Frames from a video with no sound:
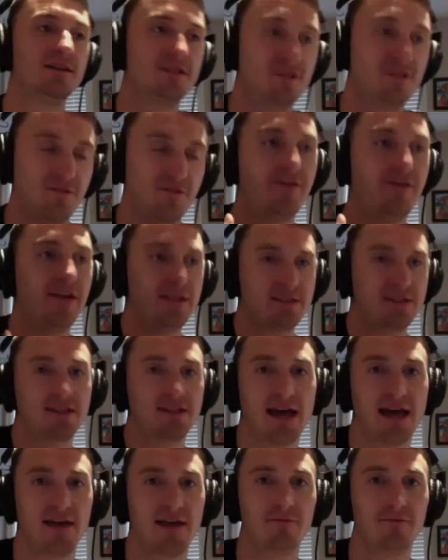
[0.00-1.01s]
to fix
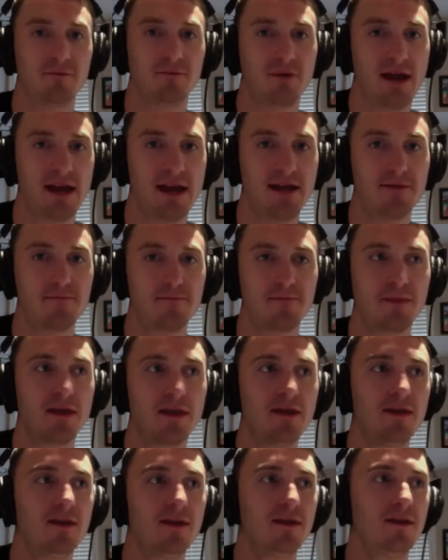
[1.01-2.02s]
that, right?
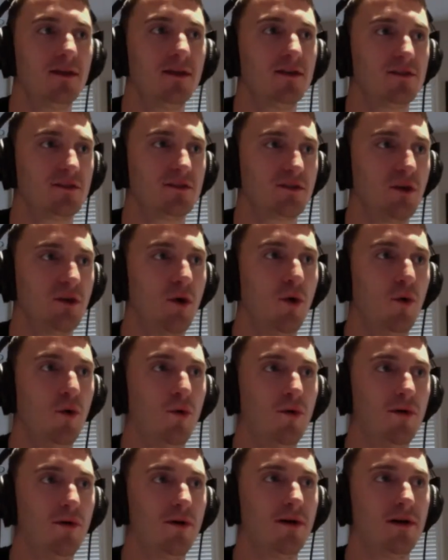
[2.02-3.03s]

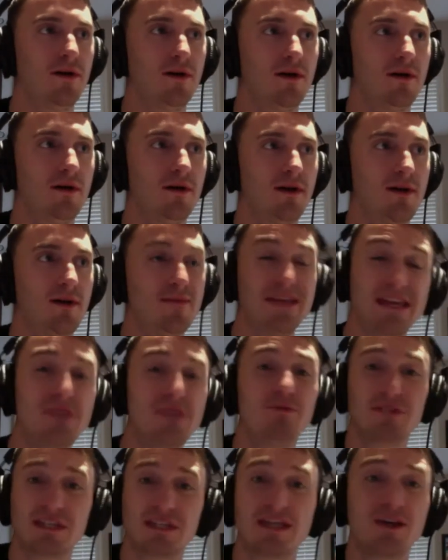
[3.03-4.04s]
So, I mean, he
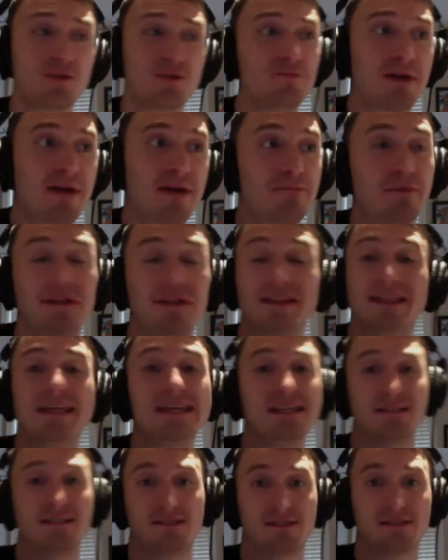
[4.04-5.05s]
was killed by
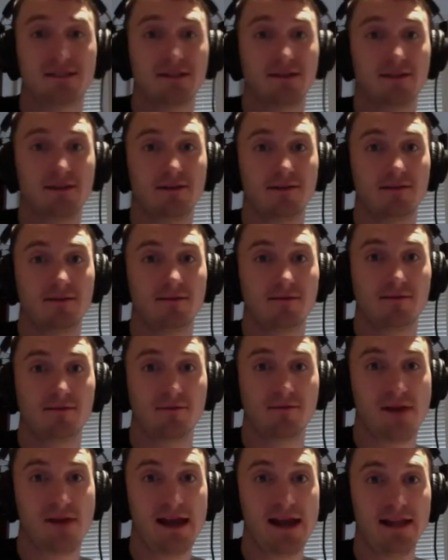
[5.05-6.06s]
police,
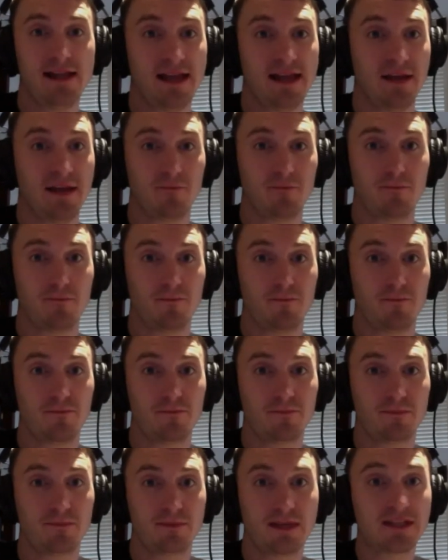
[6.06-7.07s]
right? Like,
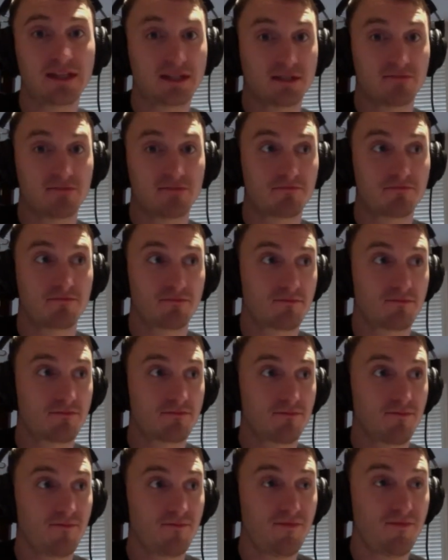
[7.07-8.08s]
that's
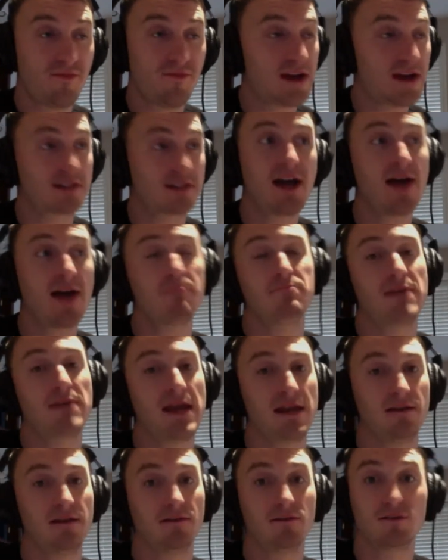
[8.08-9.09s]
fucked up,
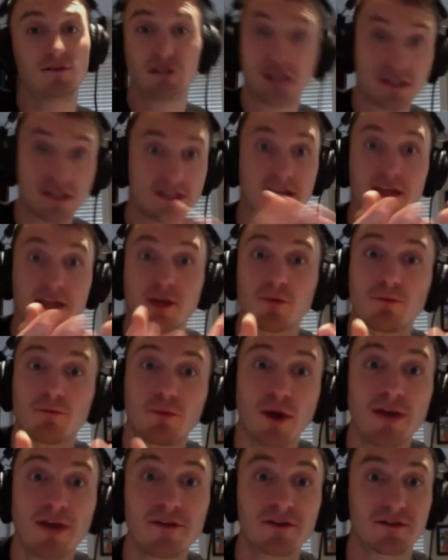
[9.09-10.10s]
man. Just like your
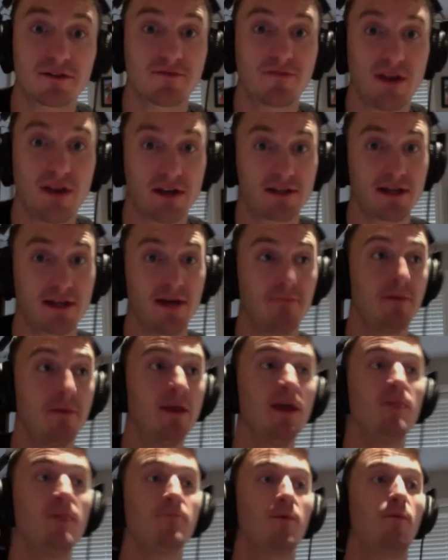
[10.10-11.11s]
brother's fucked up.
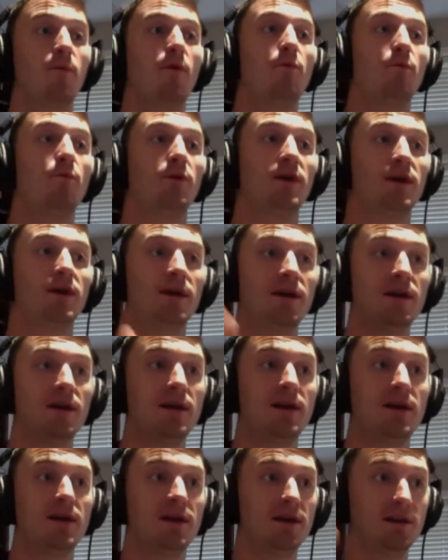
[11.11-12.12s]
But when we're
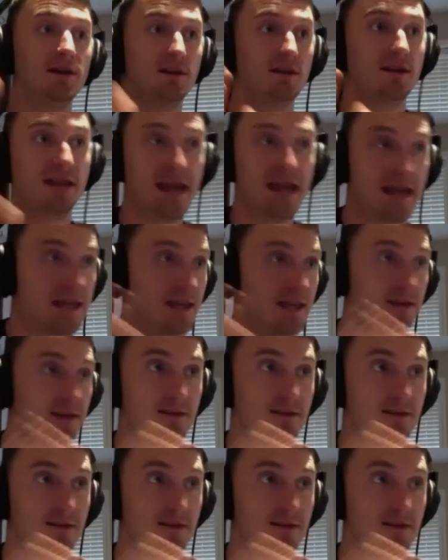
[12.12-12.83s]
like,